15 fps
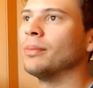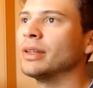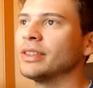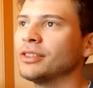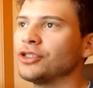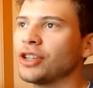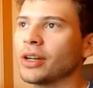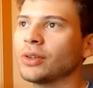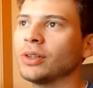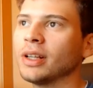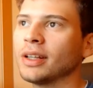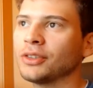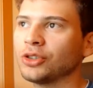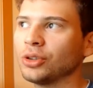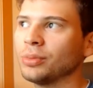But in general,
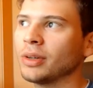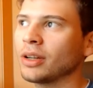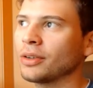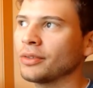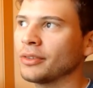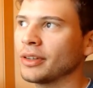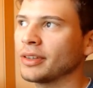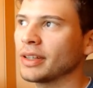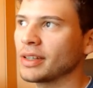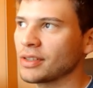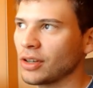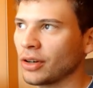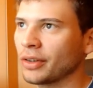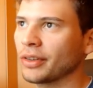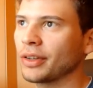at TUM, a lot of the things
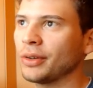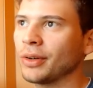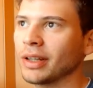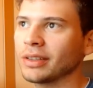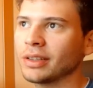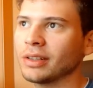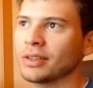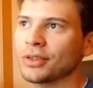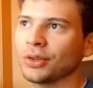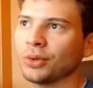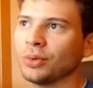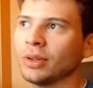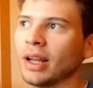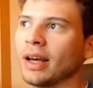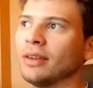are theoretical, so you
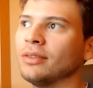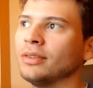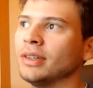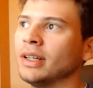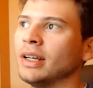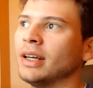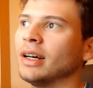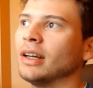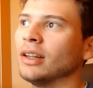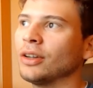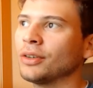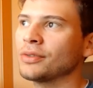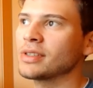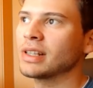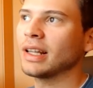will have a lot
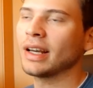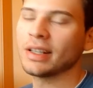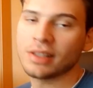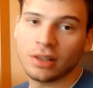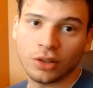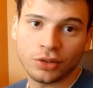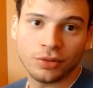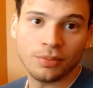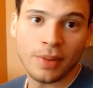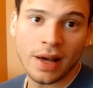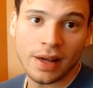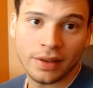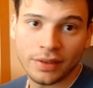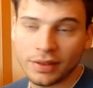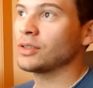of slides, a lot of
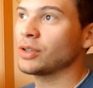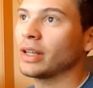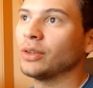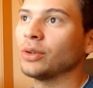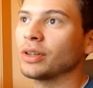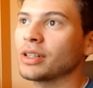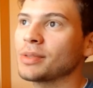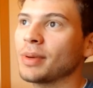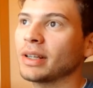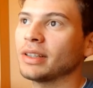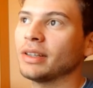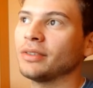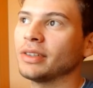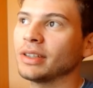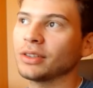math. So I don't expect
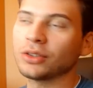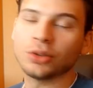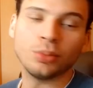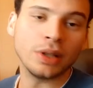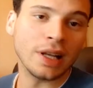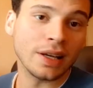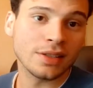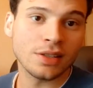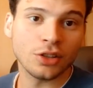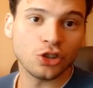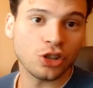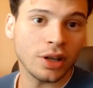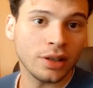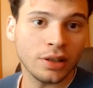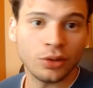everything to be like
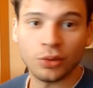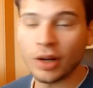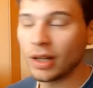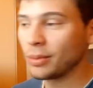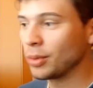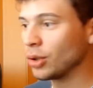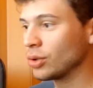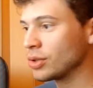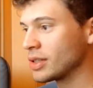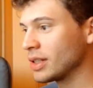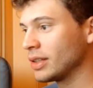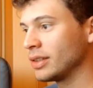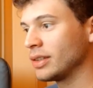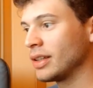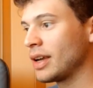sunshine and rainbows,
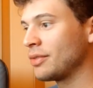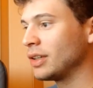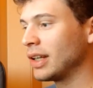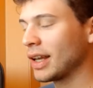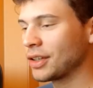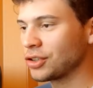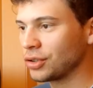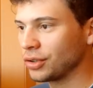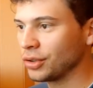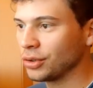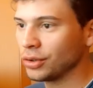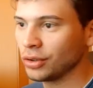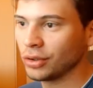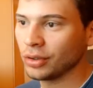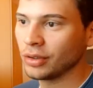and every lecture
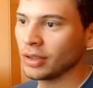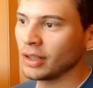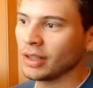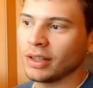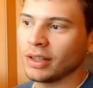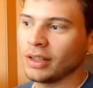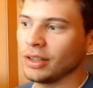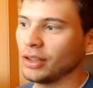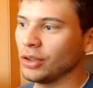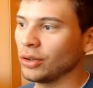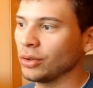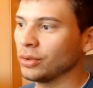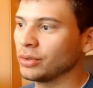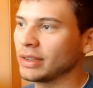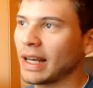you're you
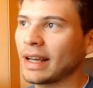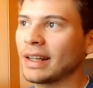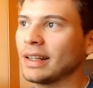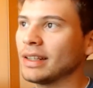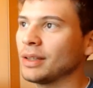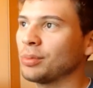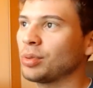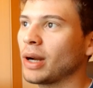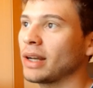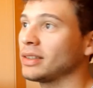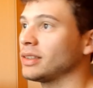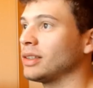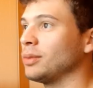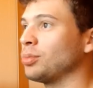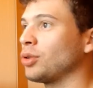know tackling
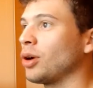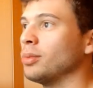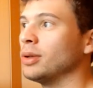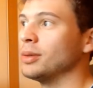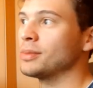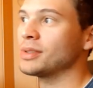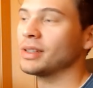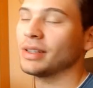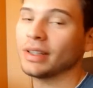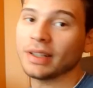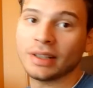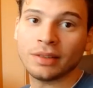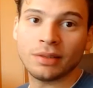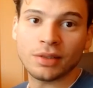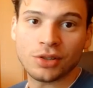practical problems in
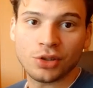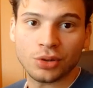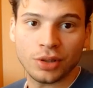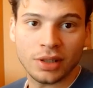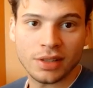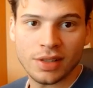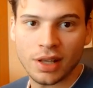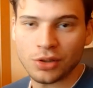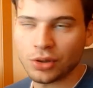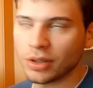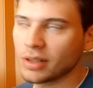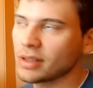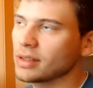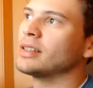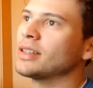the industry etc
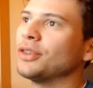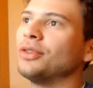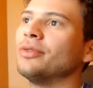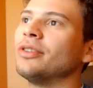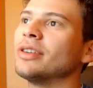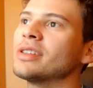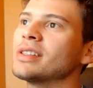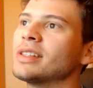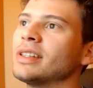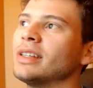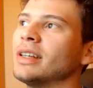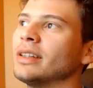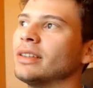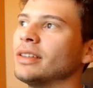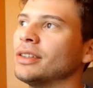it's a
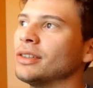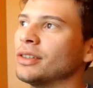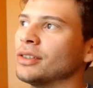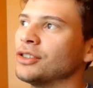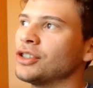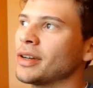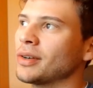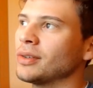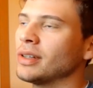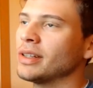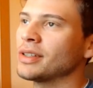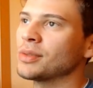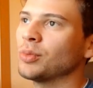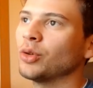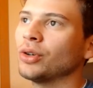university and here generally
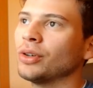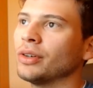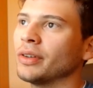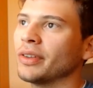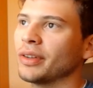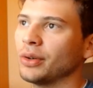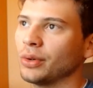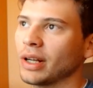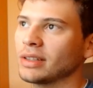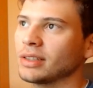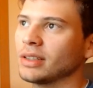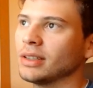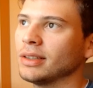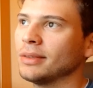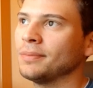it's more
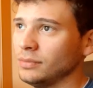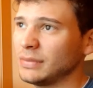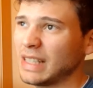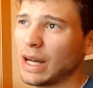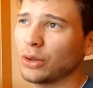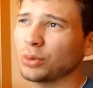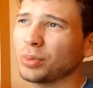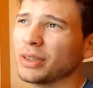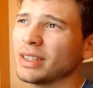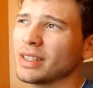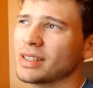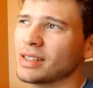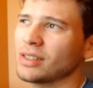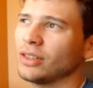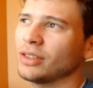theoretical yeah i would put
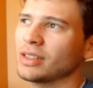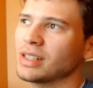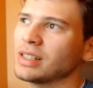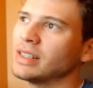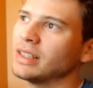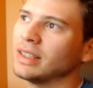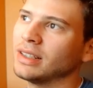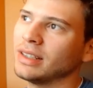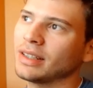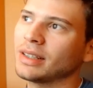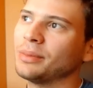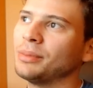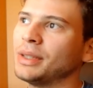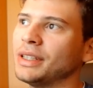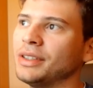this honestly like
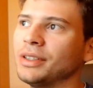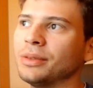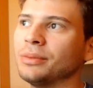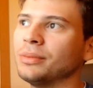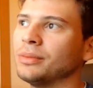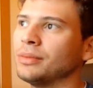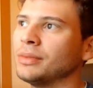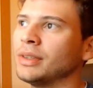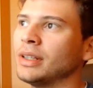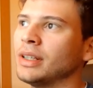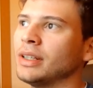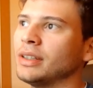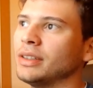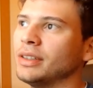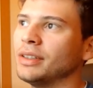a medium
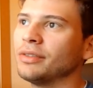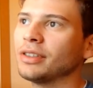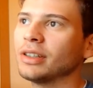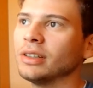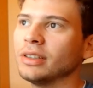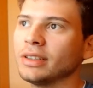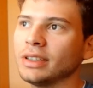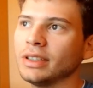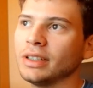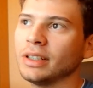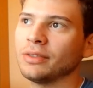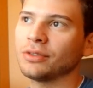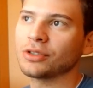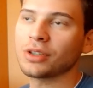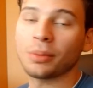difficulty.
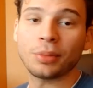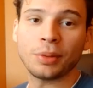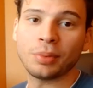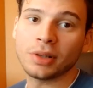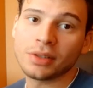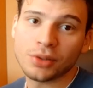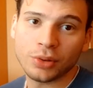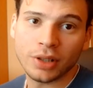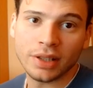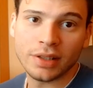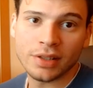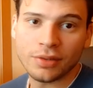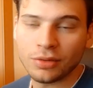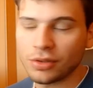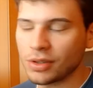For some people, it's really
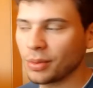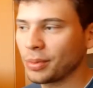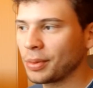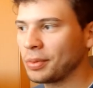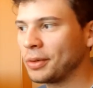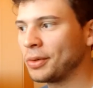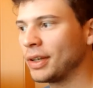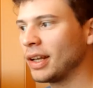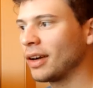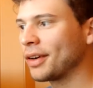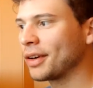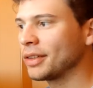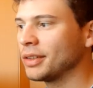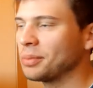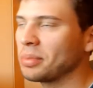easy. For some people, really hard.